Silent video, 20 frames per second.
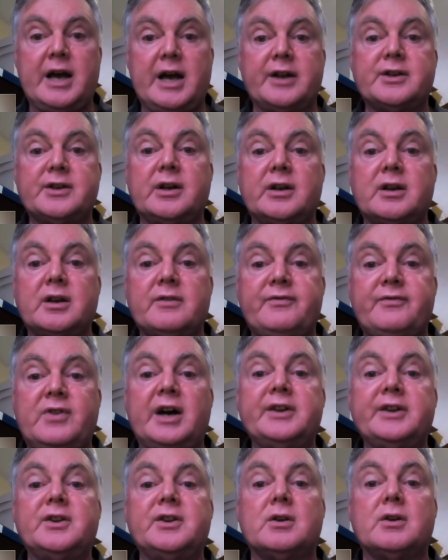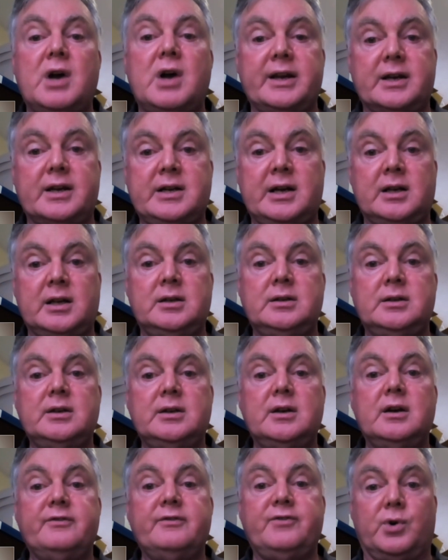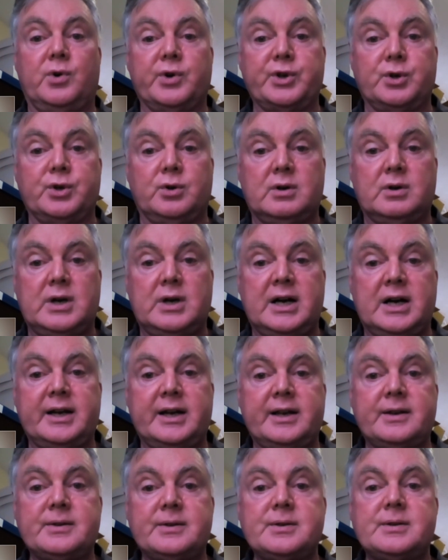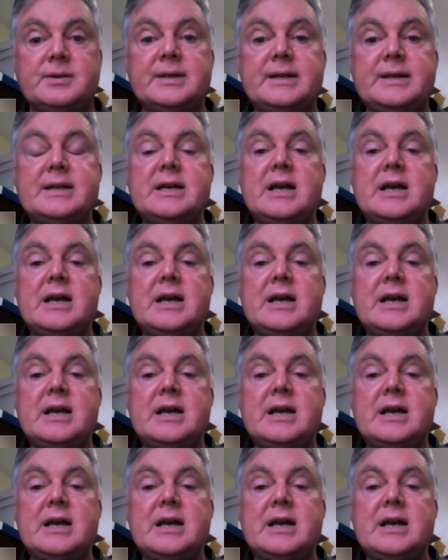until you find the right colour for your eyes.